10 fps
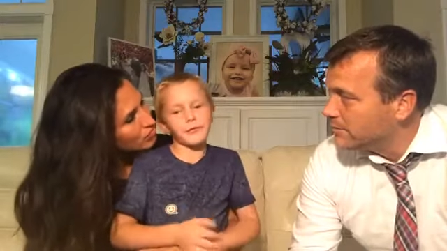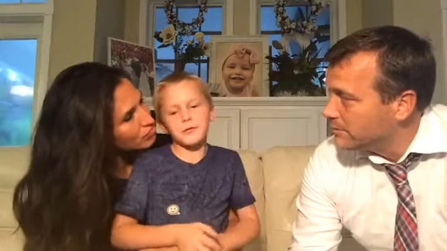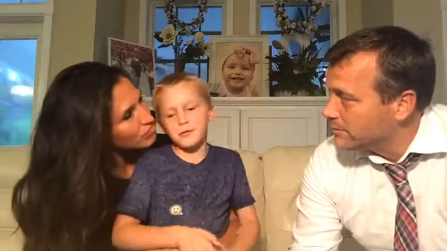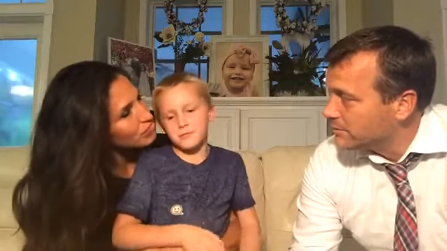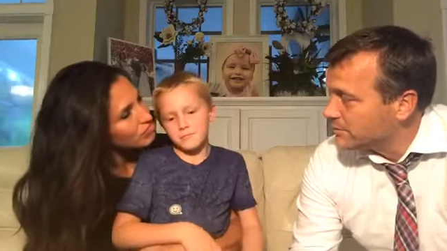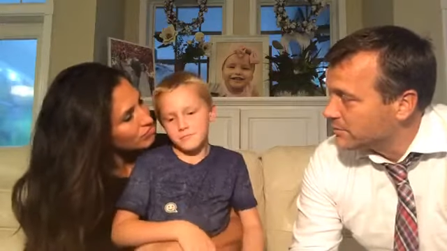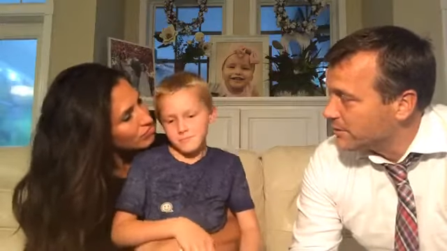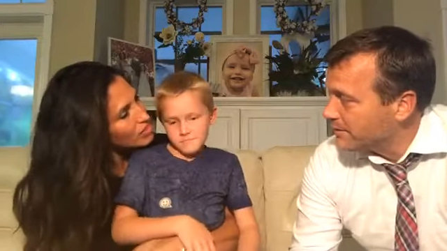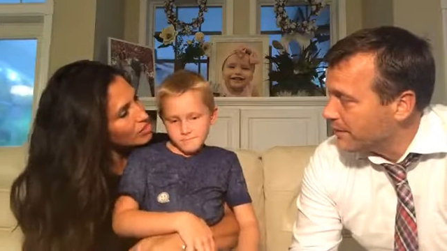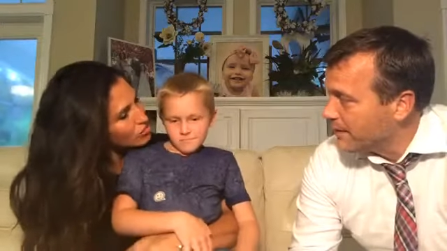Speaker 1: though. Just
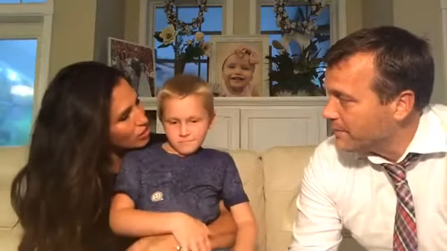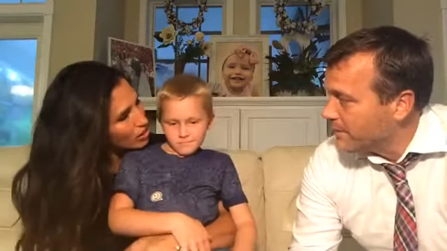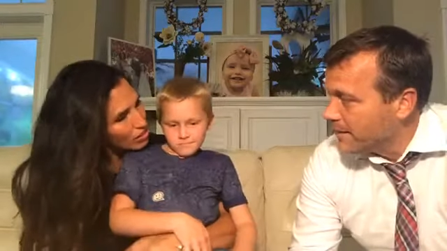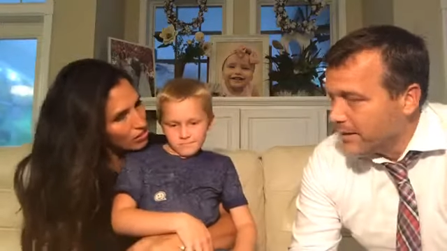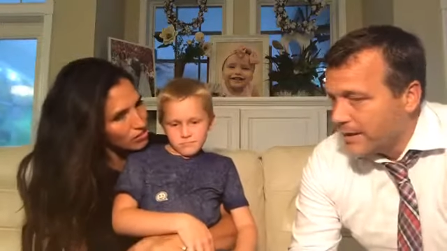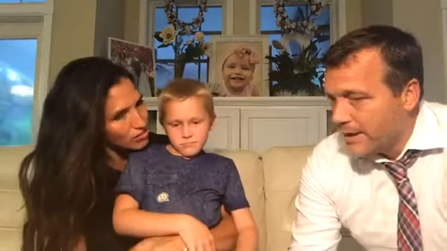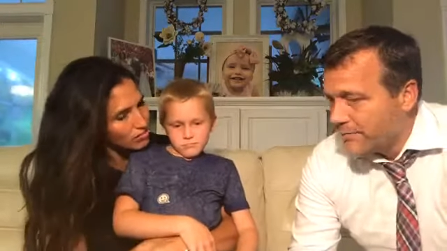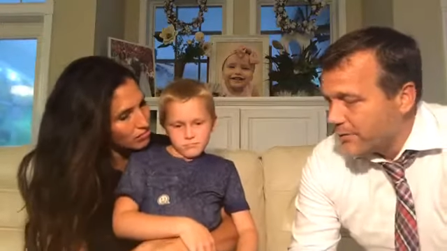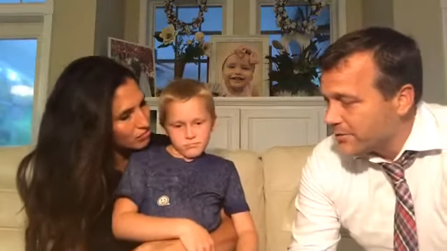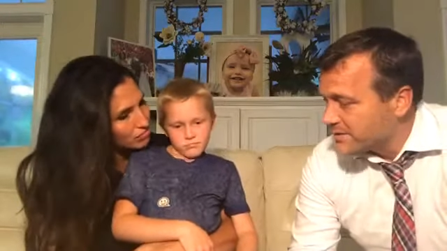one time. Okay. If
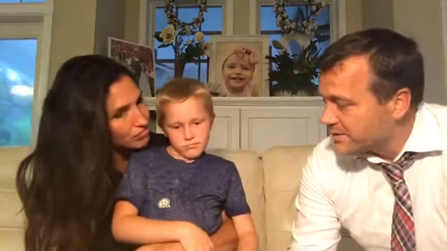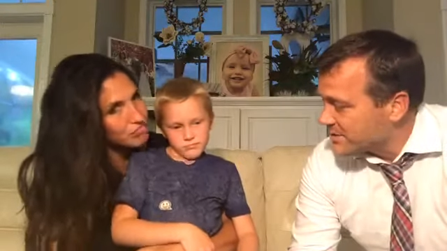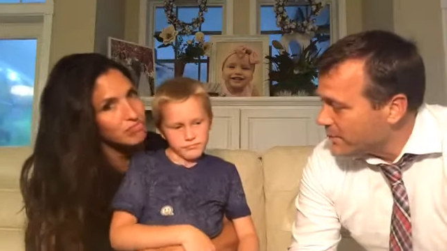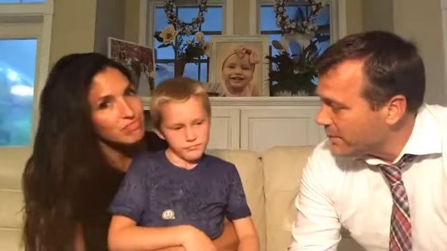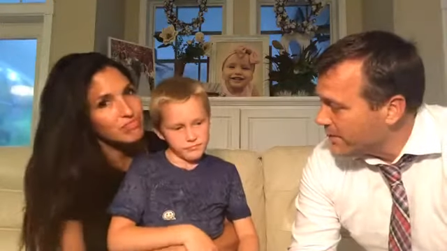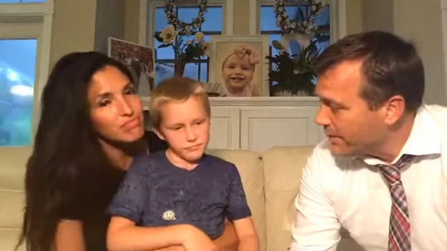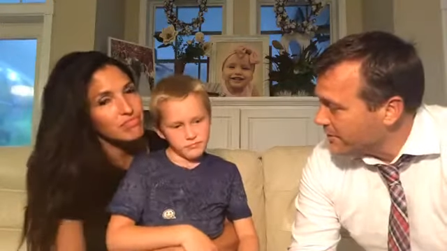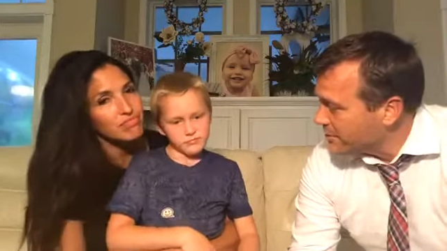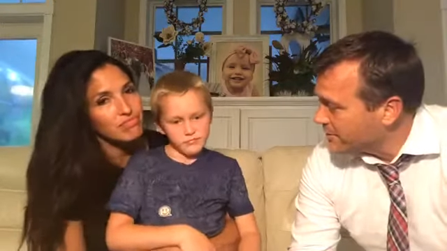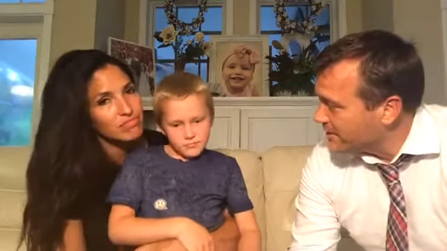there's someone that
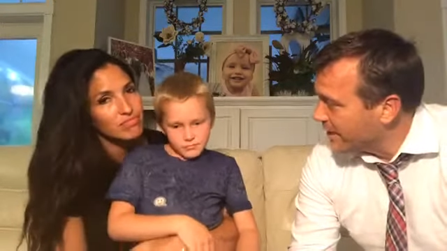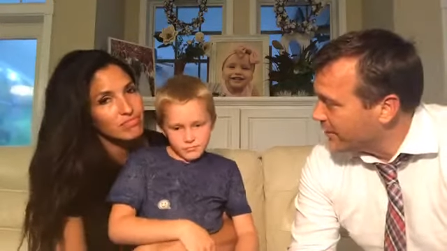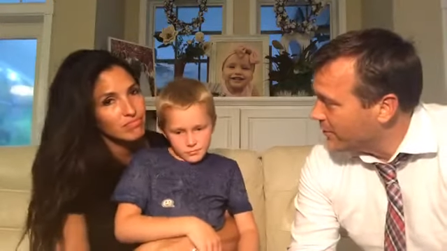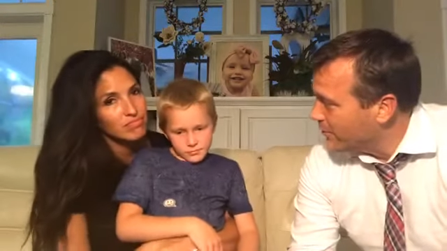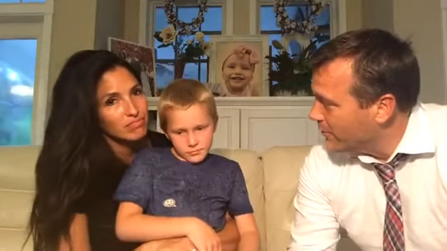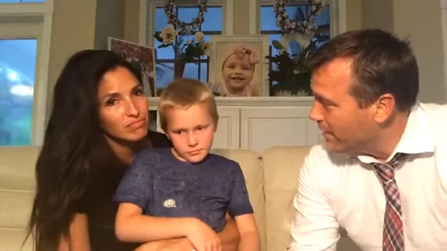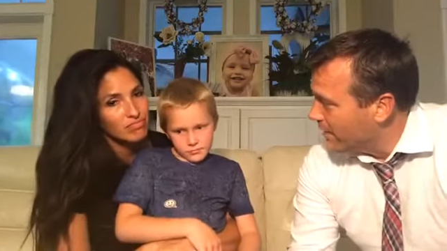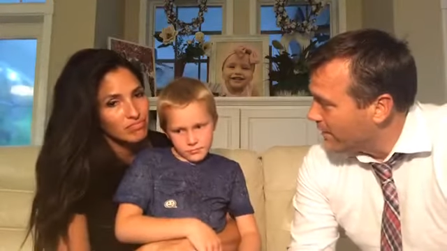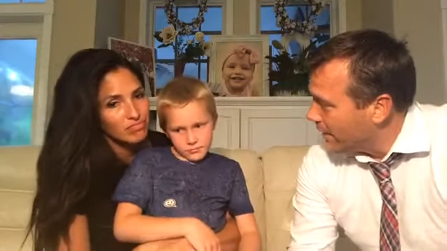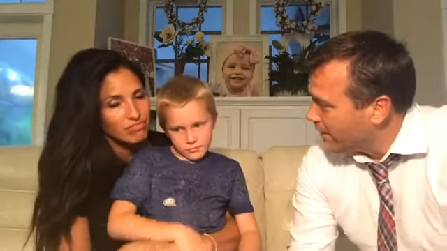just like you
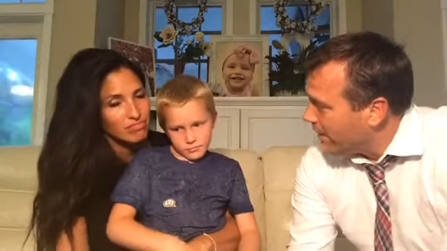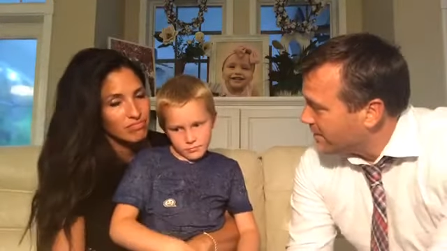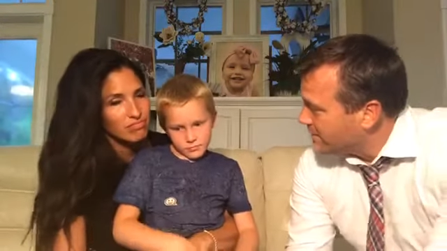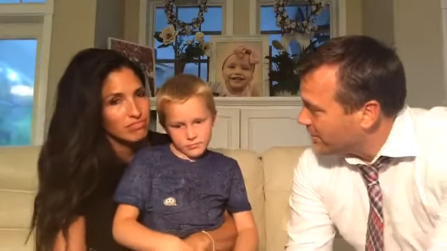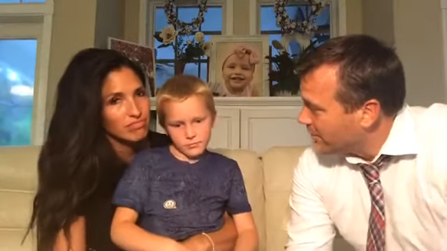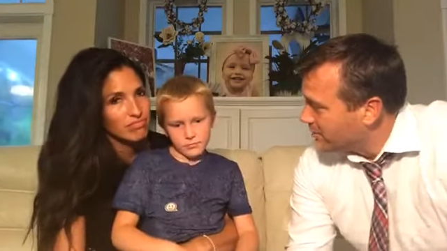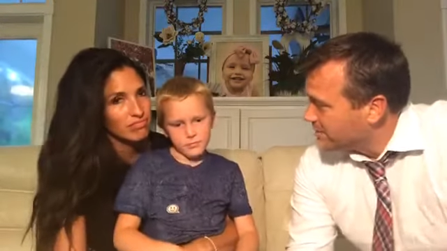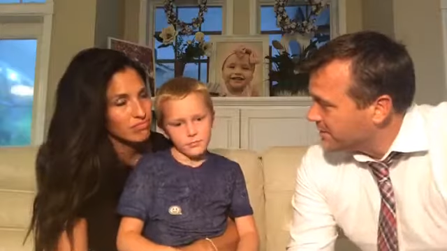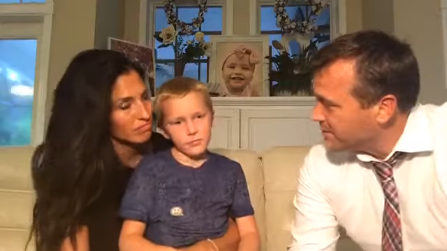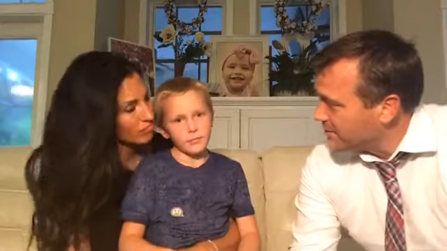that lost their little
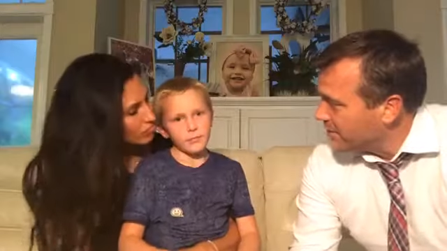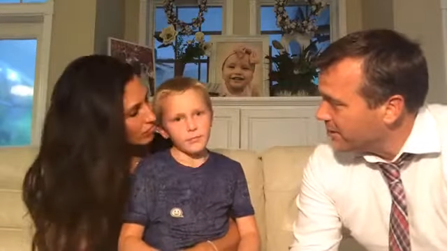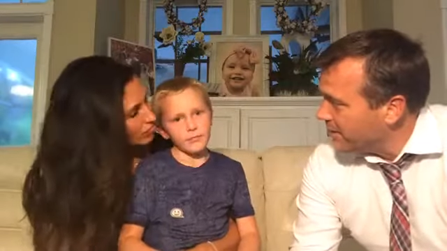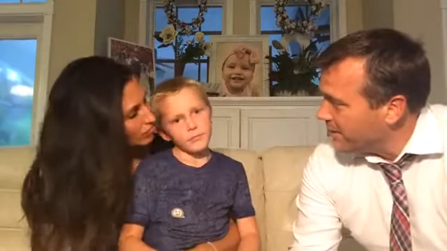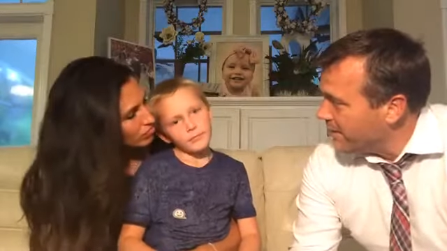sister and,